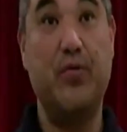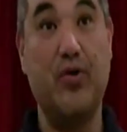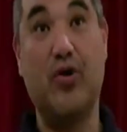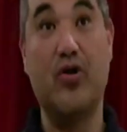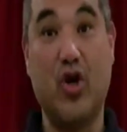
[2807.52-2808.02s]

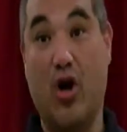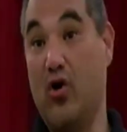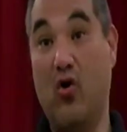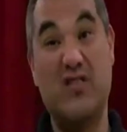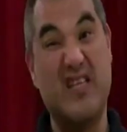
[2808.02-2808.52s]
pure
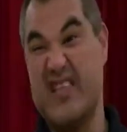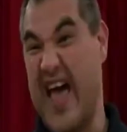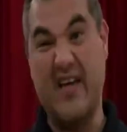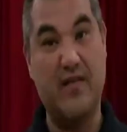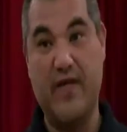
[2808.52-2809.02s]
charcoal. It's
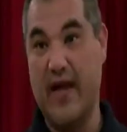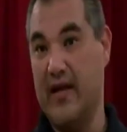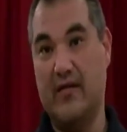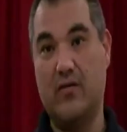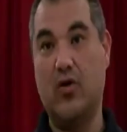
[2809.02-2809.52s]
activated.